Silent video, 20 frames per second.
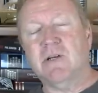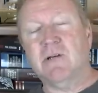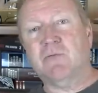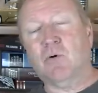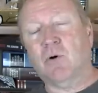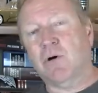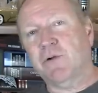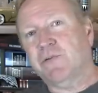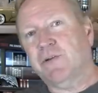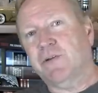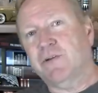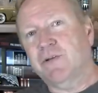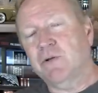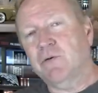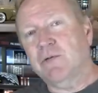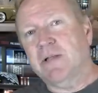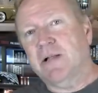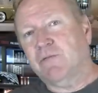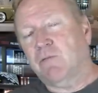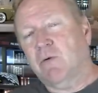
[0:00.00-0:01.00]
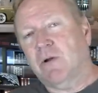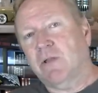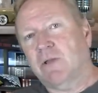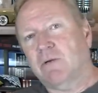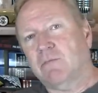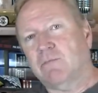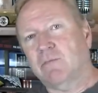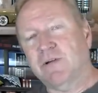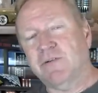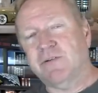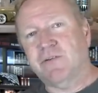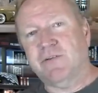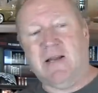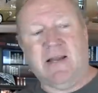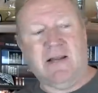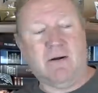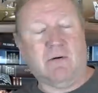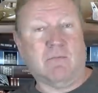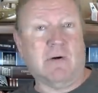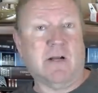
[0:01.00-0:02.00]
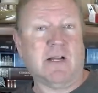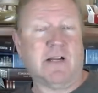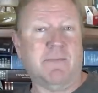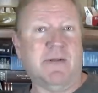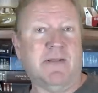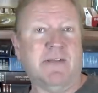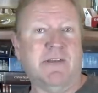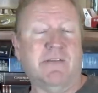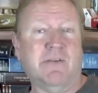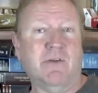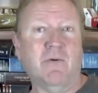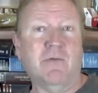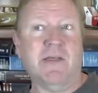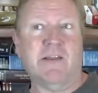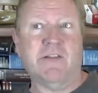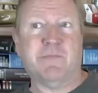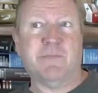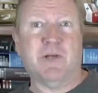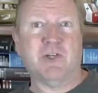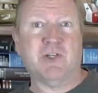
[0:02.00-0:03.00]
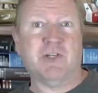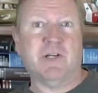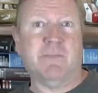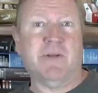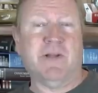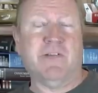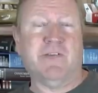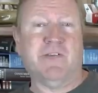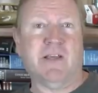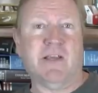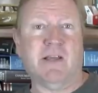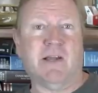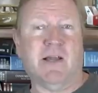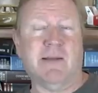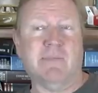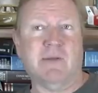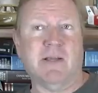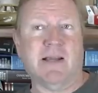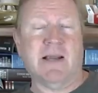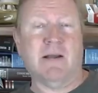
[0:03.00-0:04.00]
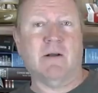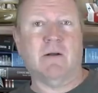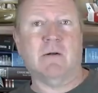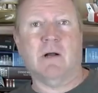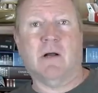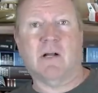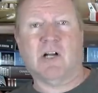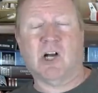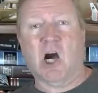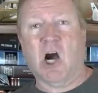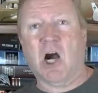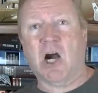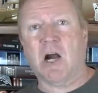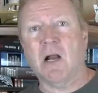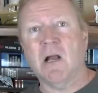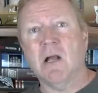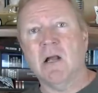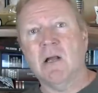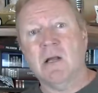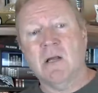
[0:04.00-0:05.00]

And of course you do. That's one of the reasons that I don't recommend you do that, especially in a big ticket item like, I don't know, a car.